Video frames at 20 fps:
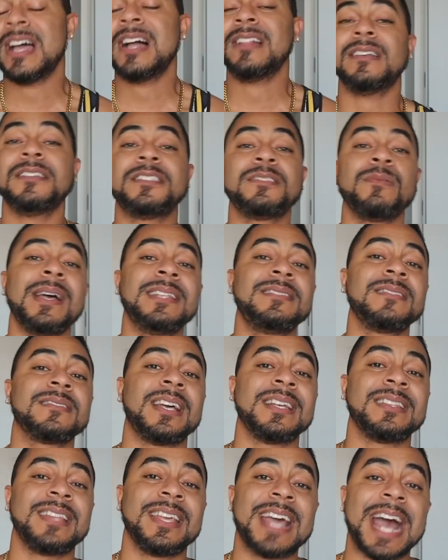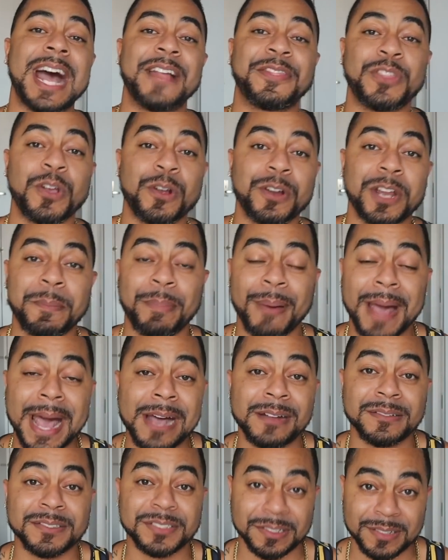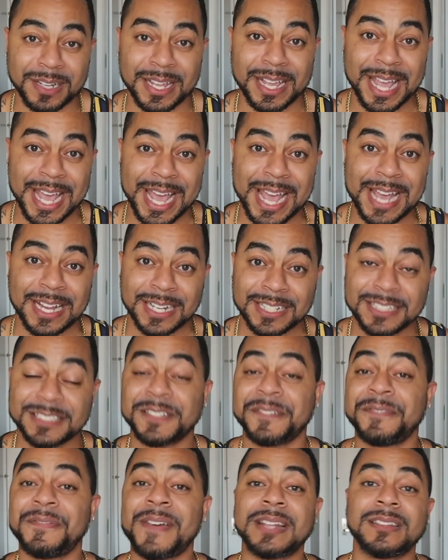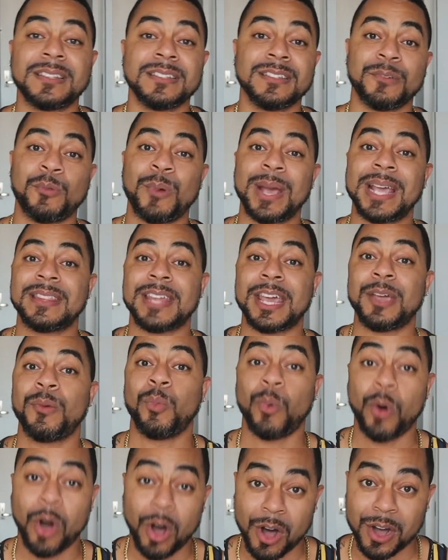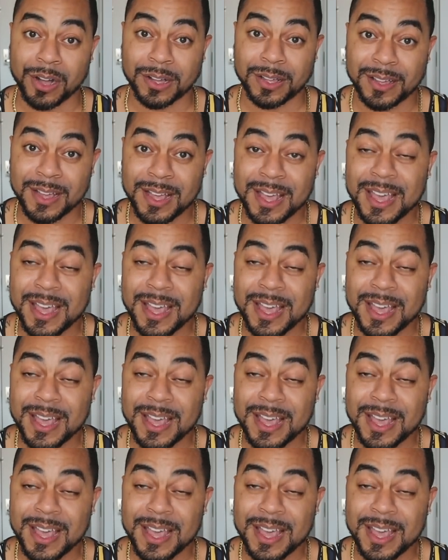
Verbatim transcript: The twins look like they got thirty pounds on their head, and it's affecting the way they walk.